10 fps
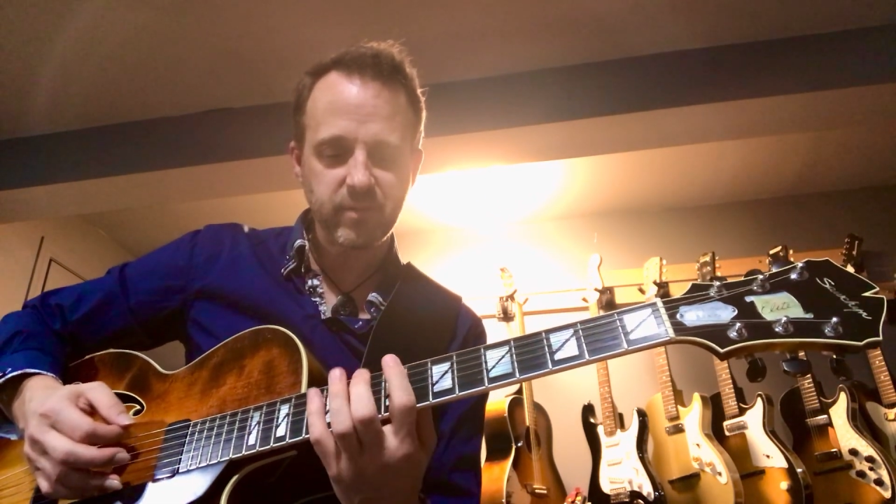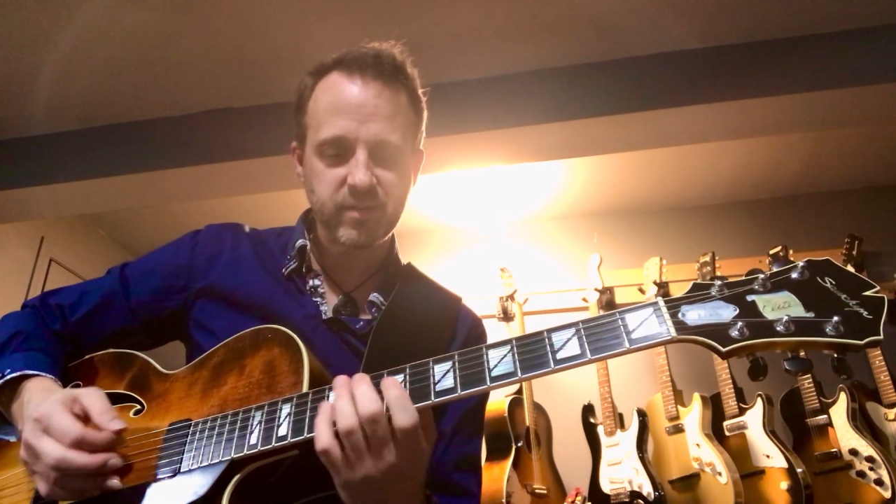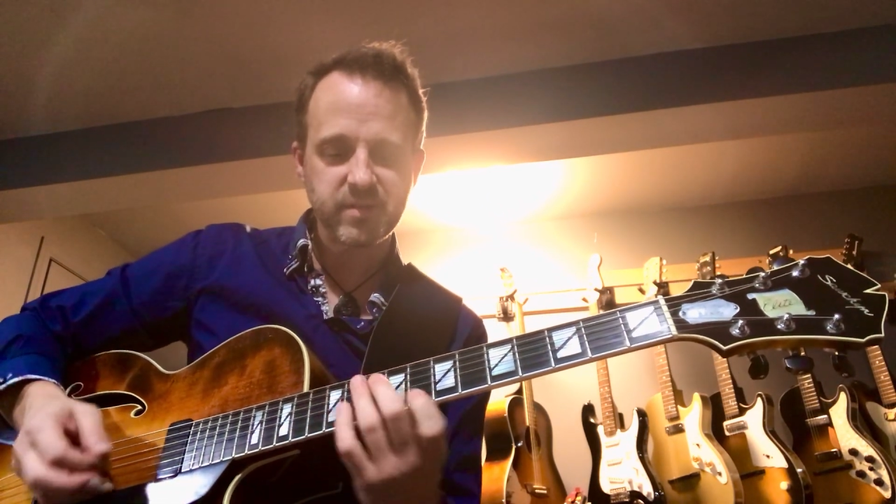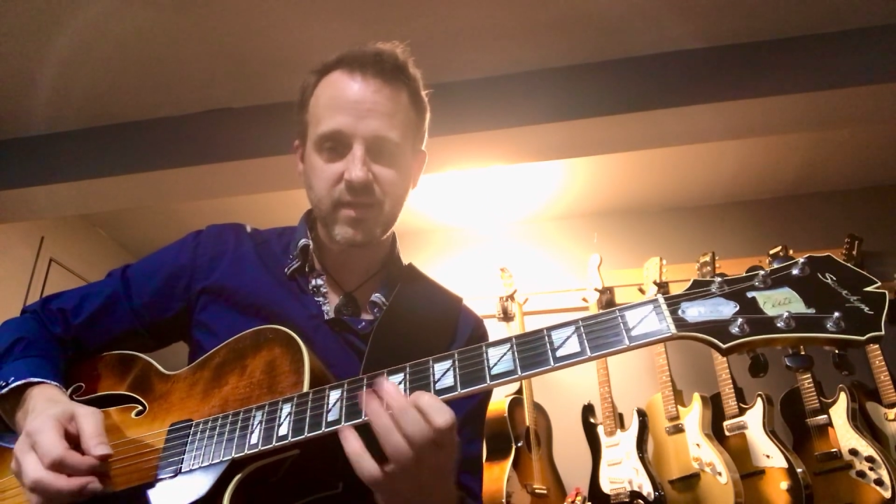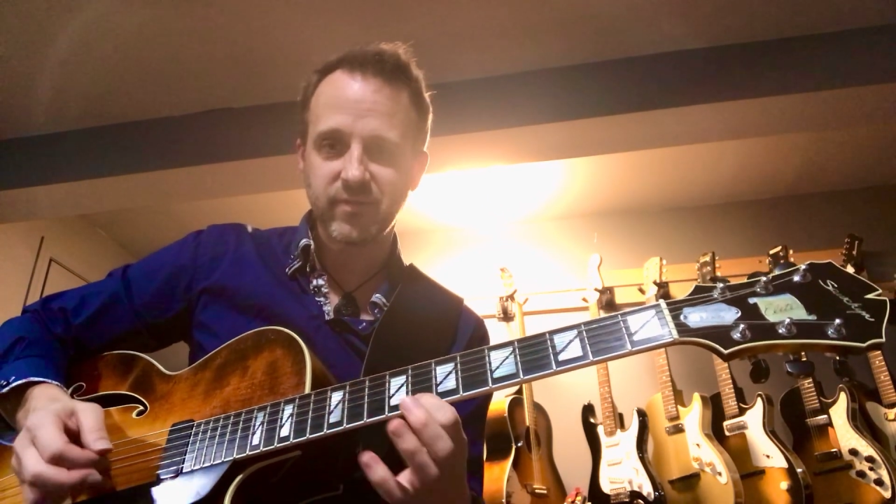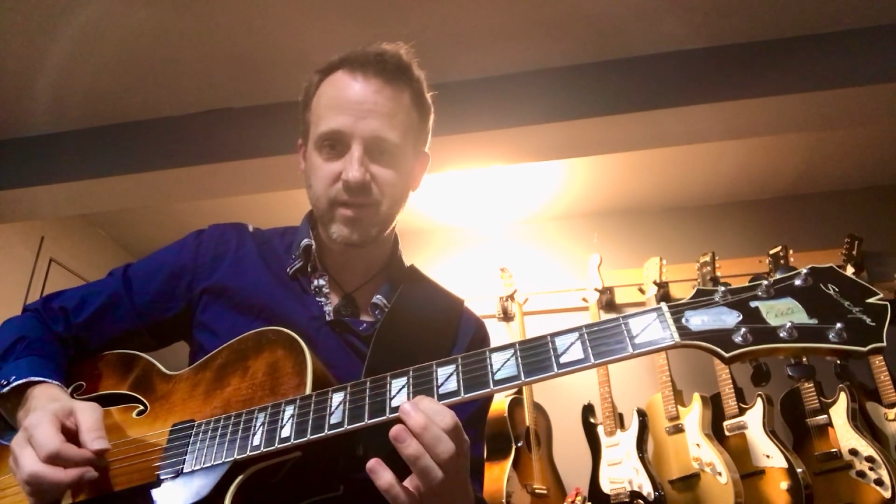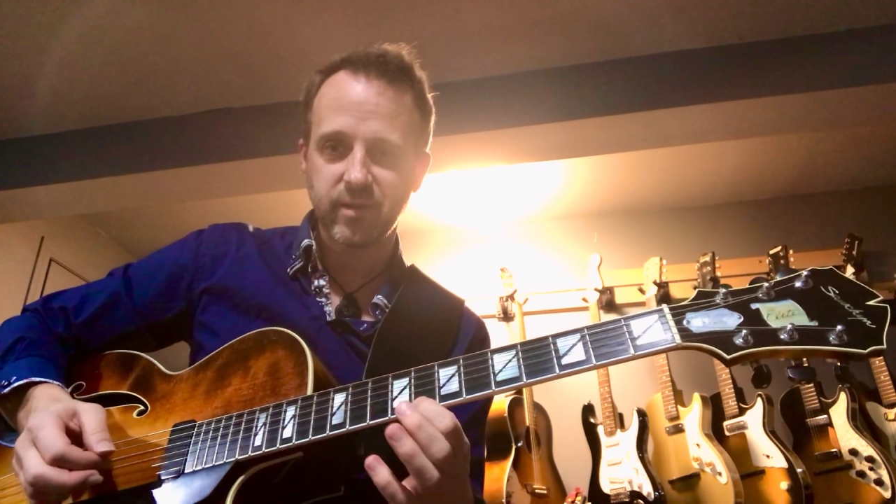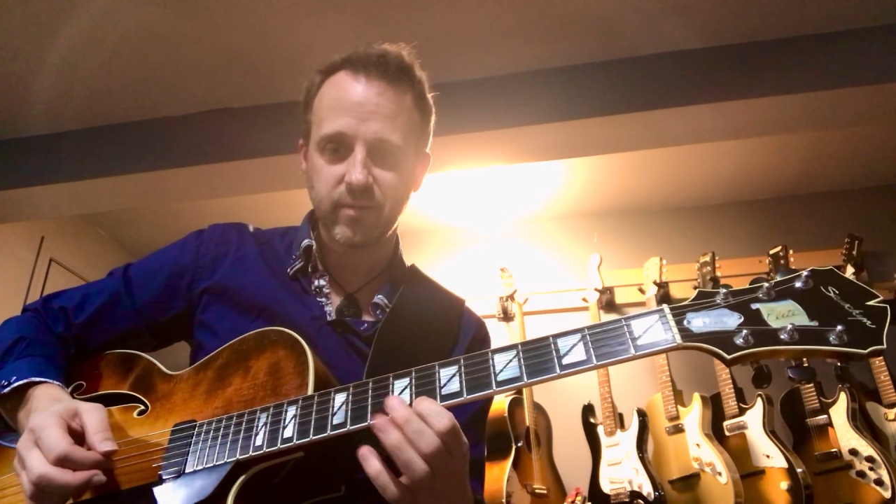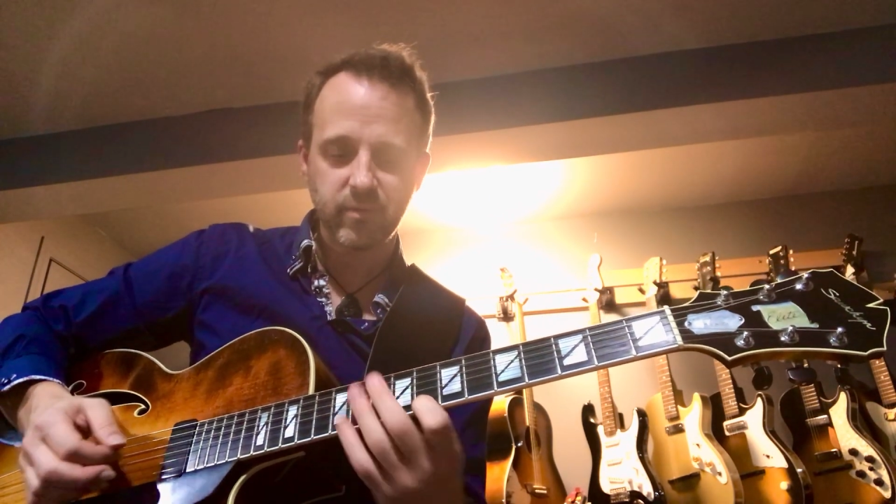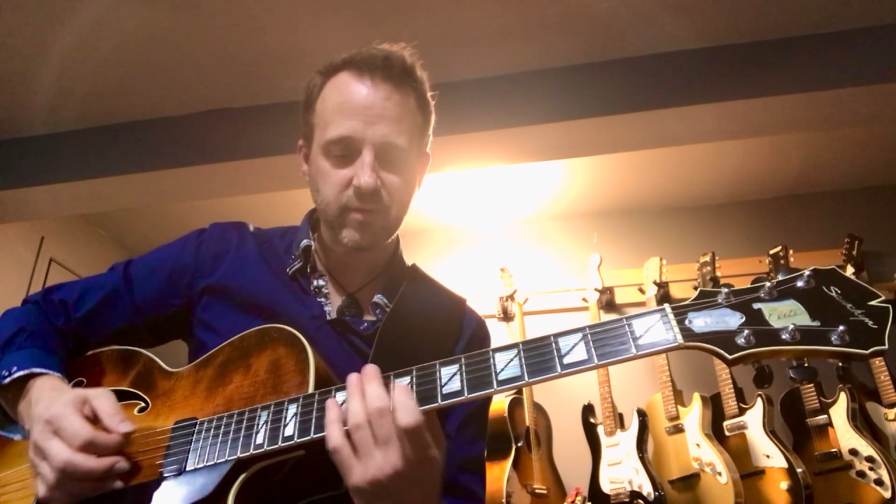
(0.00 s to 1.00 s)
instead of
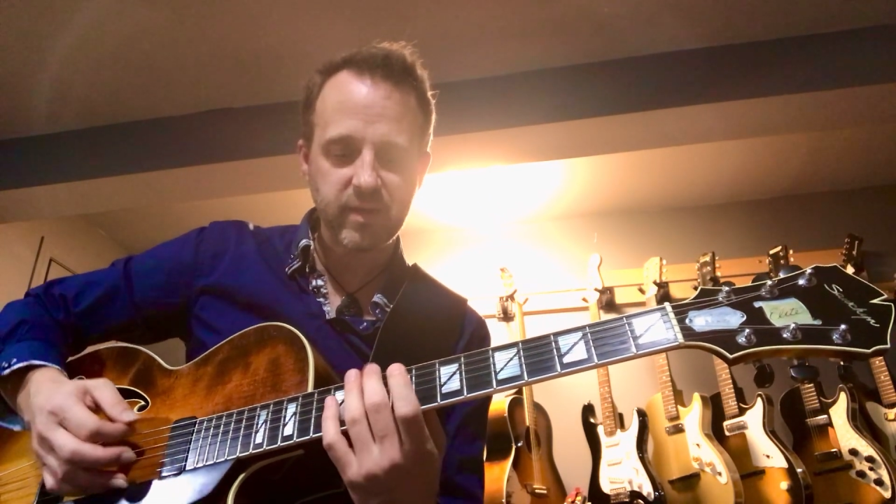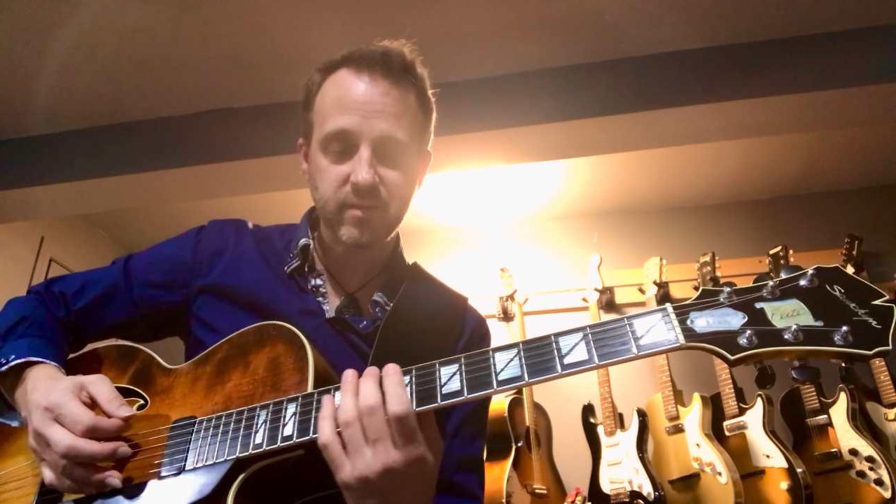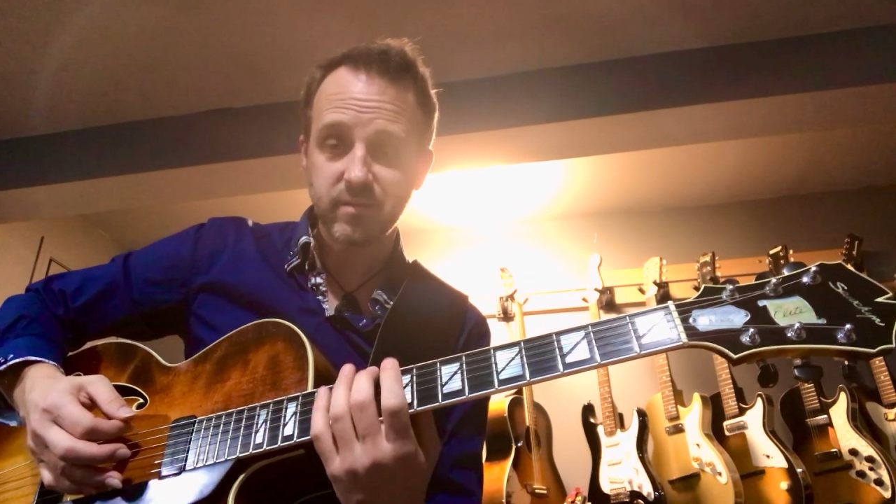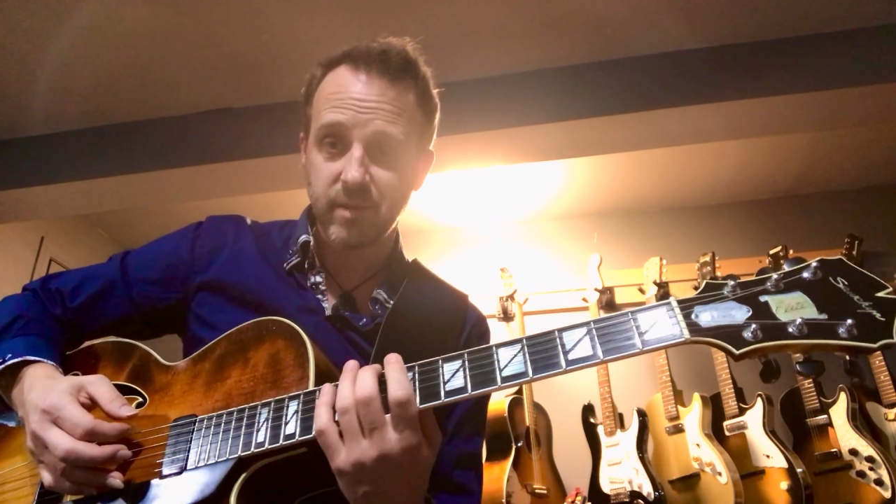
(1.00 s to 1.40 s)
here, okay?